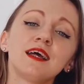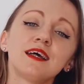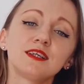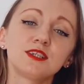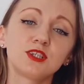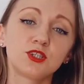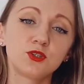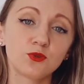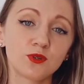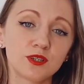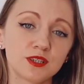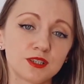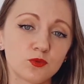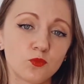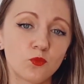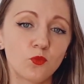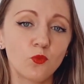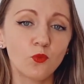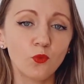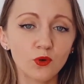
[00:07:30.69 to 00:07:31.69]
students,
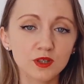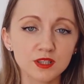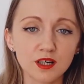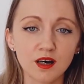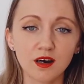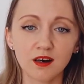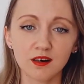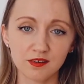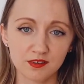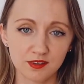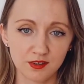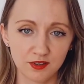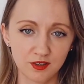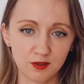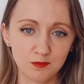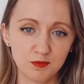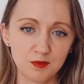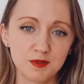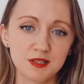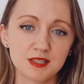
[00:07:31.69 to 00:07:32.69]
what are the
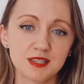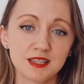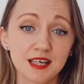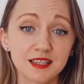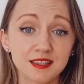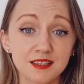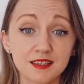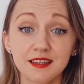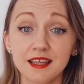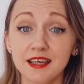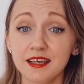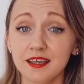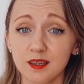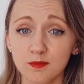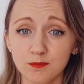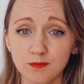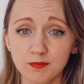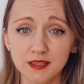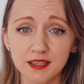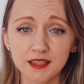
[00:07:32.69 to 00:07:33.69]
common mistakes that they
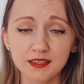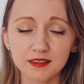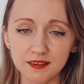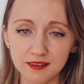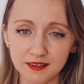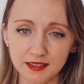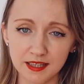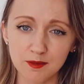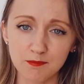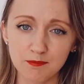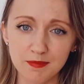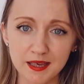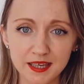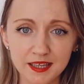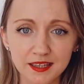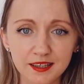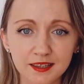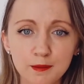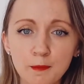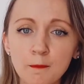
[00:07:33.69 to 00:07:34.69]
commit, that they
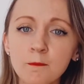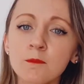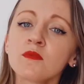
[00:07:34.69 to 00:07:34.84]
make?